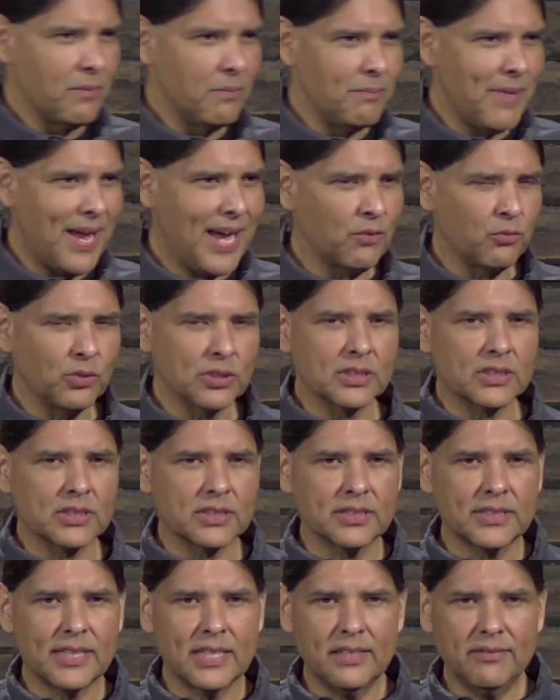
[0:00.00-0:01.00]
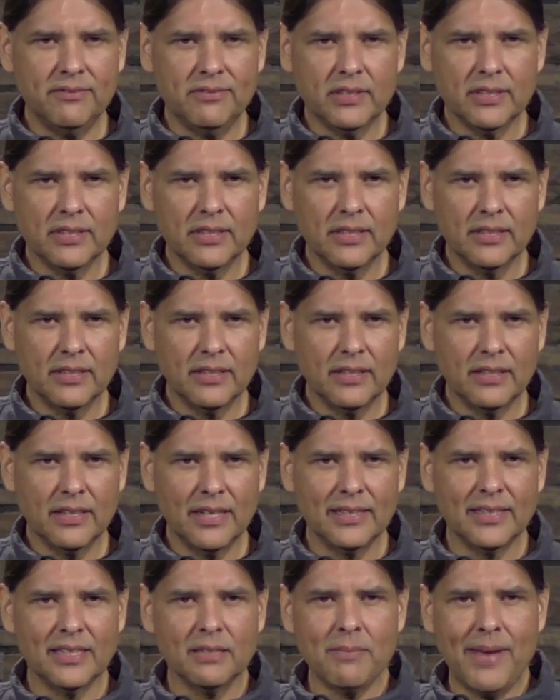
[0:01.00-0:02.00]
Man was deceived,
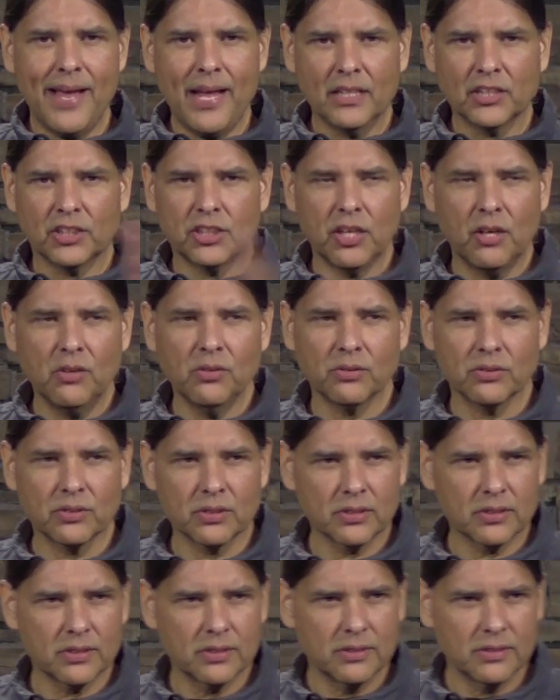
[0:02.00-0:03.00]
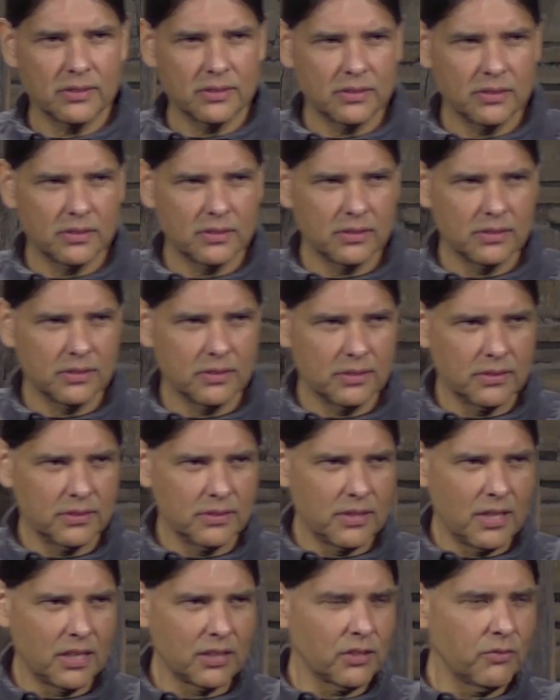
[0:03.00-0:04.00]
and then man chose.
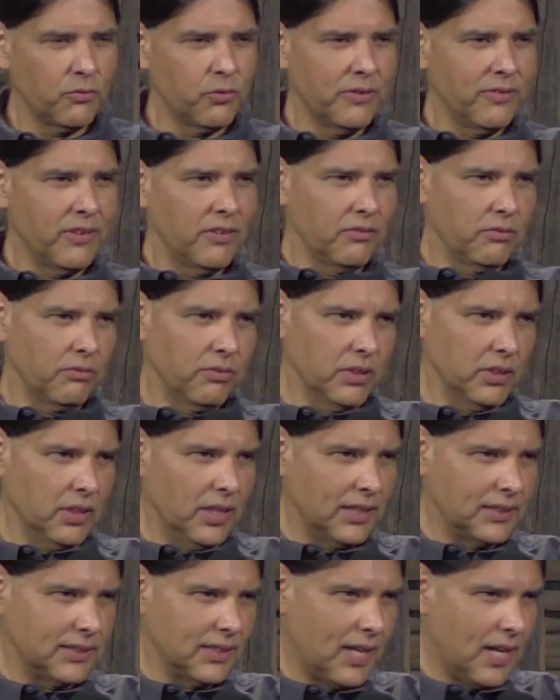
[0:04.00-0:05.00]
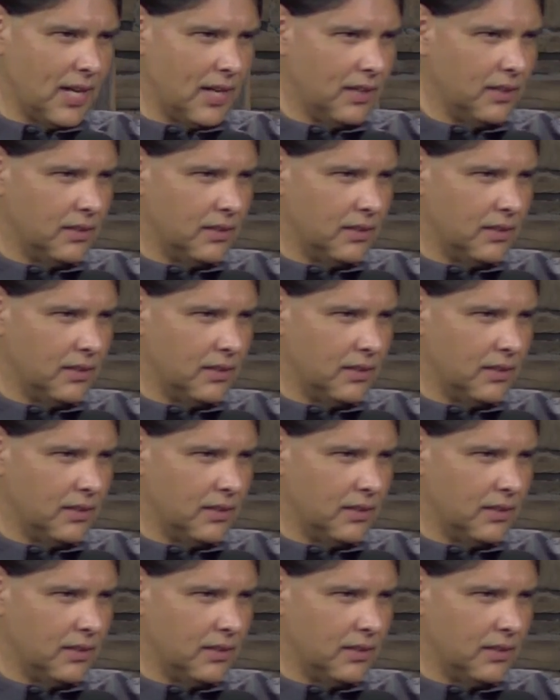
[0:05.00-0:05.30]
I don't know if we've ever realized that.